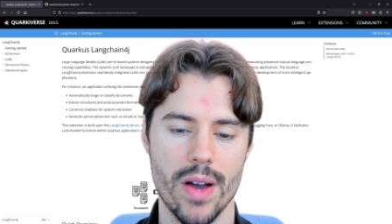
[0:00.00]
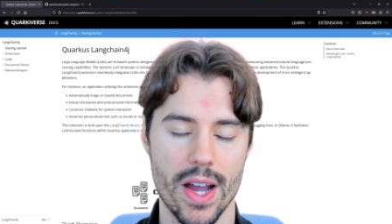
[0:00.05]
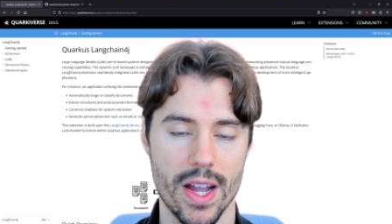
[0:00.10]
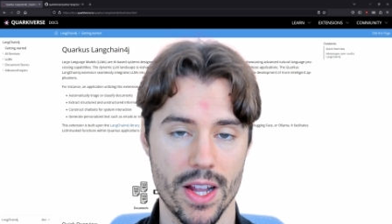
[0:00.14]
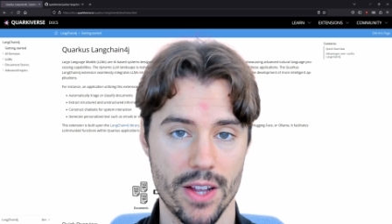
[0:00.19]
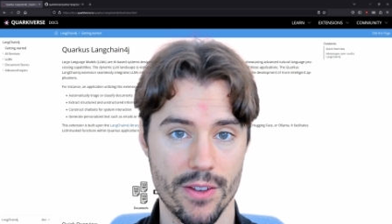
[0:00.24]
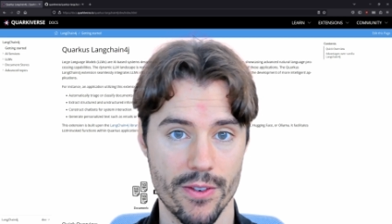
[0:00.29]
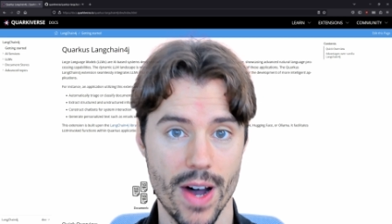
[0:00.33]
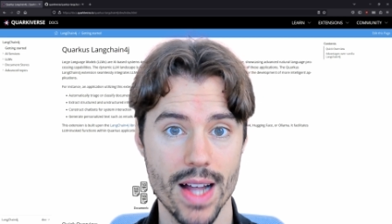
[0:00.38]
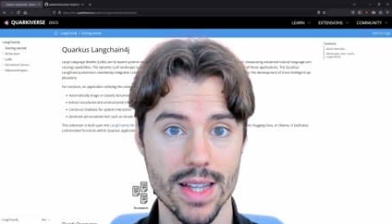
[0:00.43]

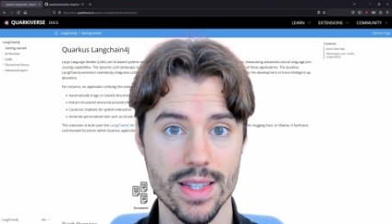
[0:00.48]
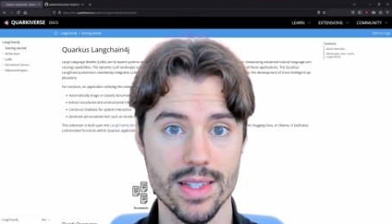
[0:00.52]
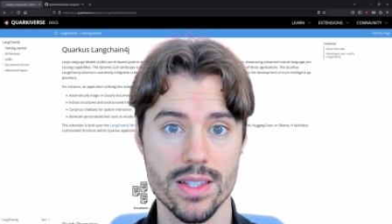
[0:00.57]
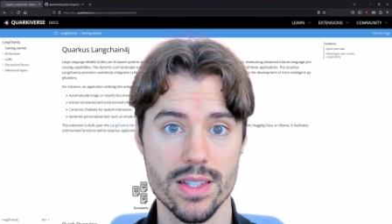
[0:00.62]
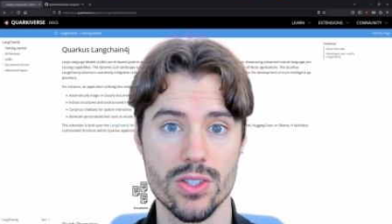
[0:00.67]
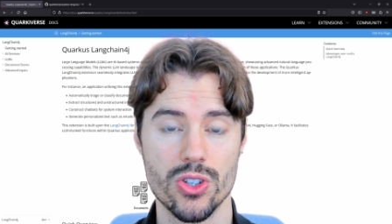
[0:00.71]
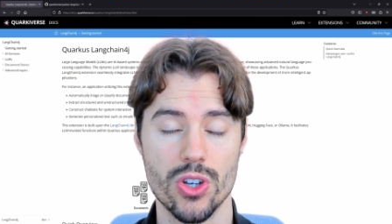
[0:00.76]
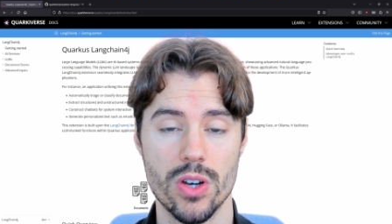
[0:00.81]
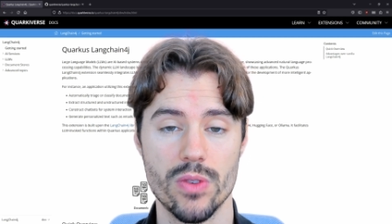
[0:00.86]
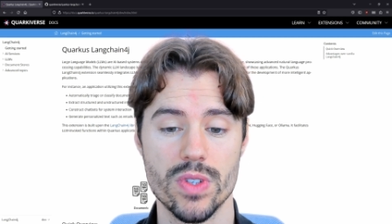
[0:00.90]
advanced
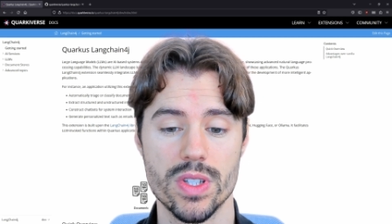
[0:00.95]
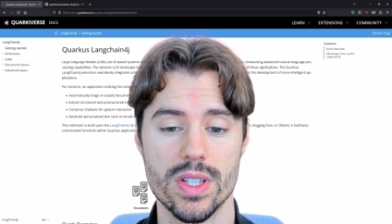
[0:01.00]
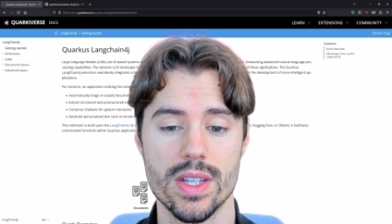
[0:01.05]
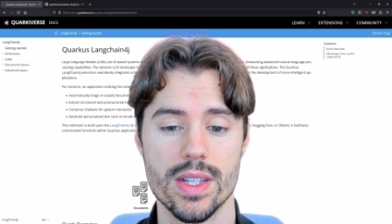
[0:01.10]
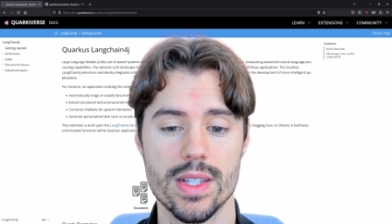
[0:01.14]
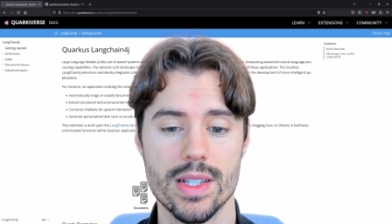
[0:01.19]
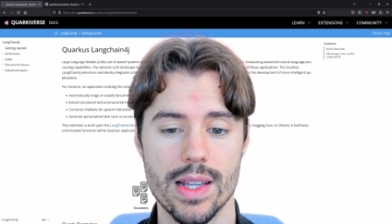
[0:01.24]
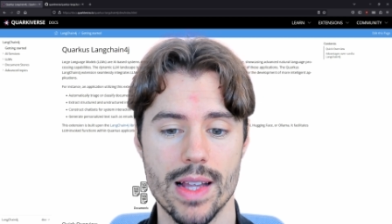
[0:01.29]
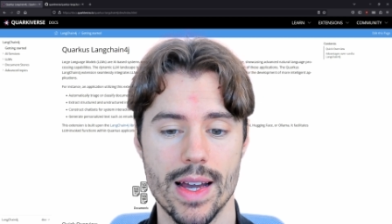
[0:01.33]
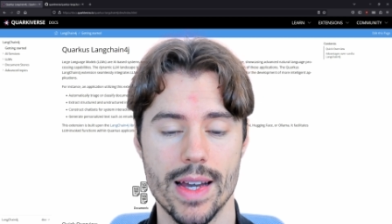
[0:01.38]

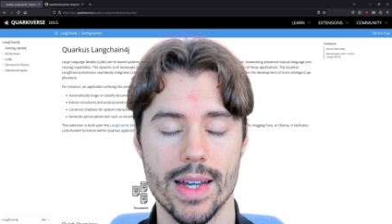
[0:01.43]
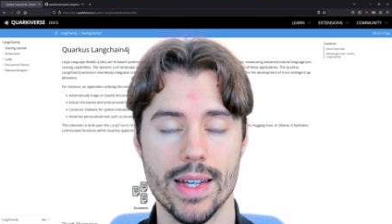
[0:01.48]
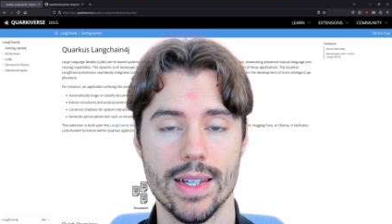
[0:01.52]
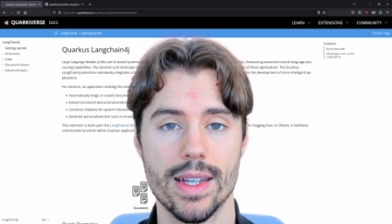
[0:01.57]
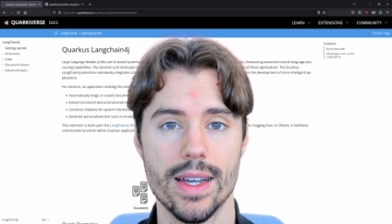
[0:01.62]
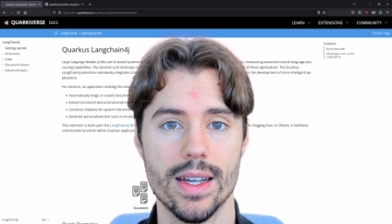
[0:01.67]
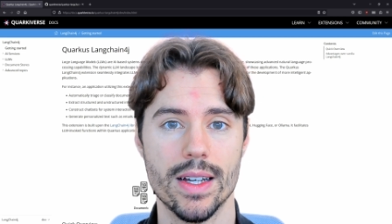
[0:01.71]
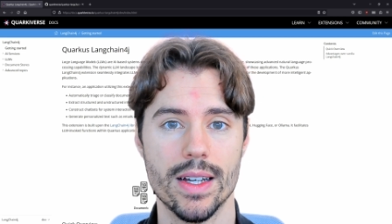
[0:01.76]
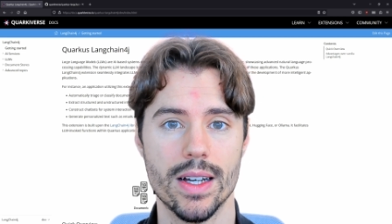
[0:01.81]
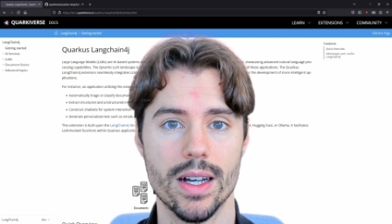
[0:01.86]
services like
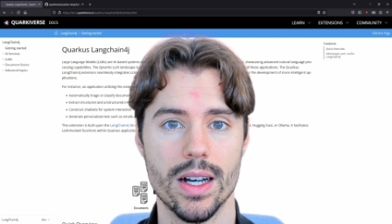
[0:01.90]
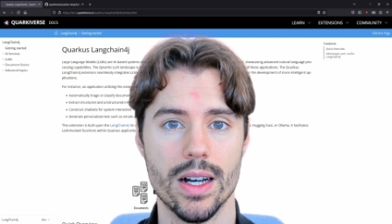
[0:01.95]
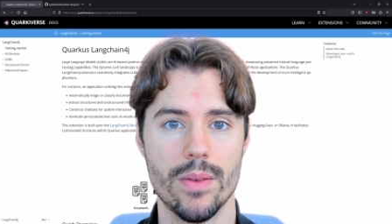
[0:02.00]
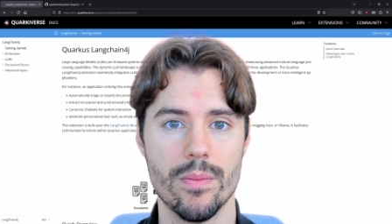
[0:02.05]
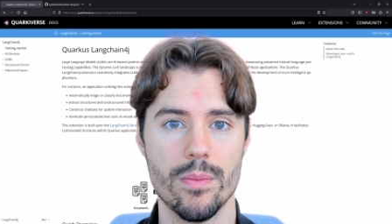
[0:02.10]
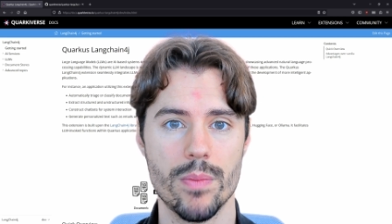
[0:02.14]
um,